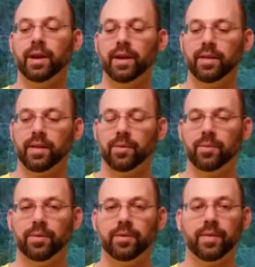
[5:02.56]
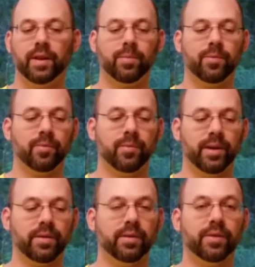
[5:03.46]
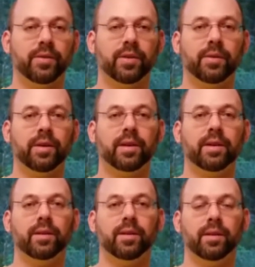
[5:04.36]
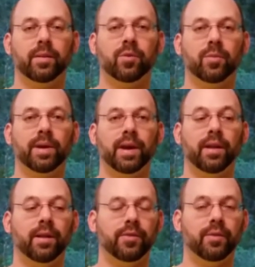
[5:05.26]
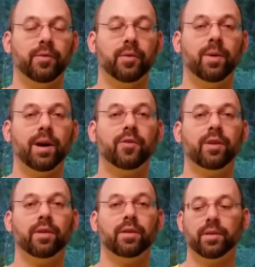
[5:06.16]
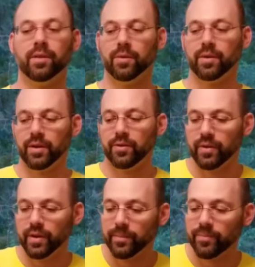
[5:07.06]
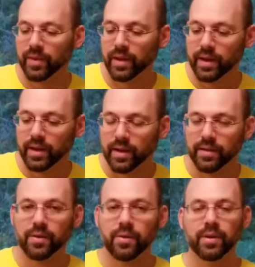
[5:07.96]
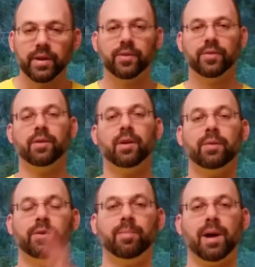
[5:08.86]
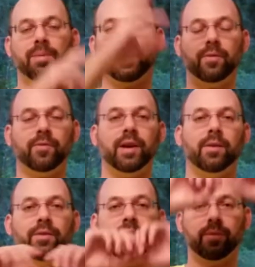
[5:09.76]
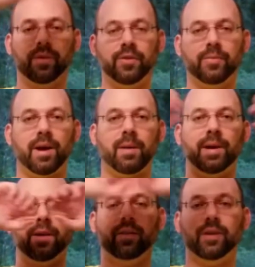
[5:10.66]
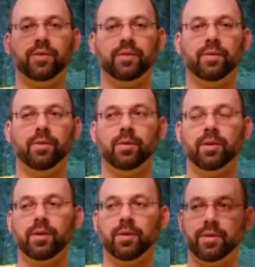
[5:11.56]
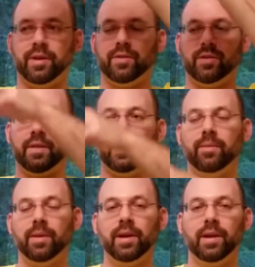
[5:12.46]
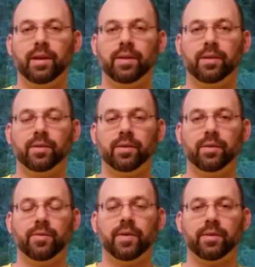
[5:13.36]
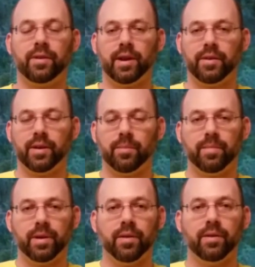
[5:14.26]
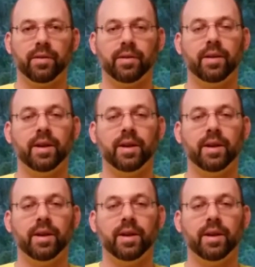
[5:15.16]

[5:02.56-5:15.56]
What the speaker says: they will develop wrinkles. They'll get a little more pale. So if you're watching a coconut tree, and the coconuts, they're always popping out flowers. They just pop out and they grow little coconuts, and then they go a little farther down and get bigger, and